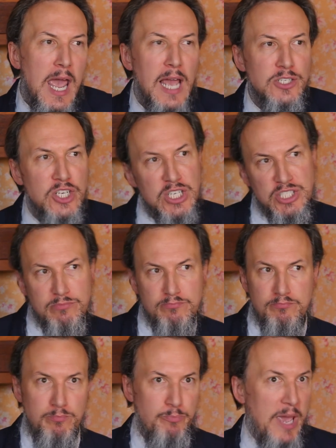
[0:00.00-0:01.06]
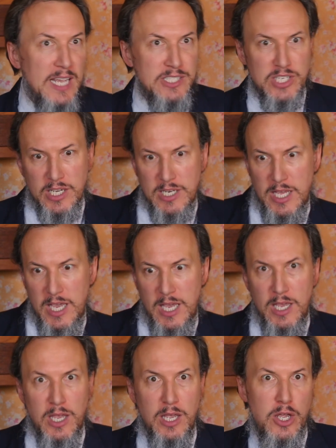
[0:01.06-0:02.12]
and just
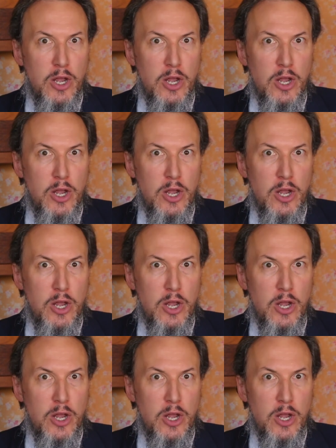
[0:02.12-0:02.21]
basically,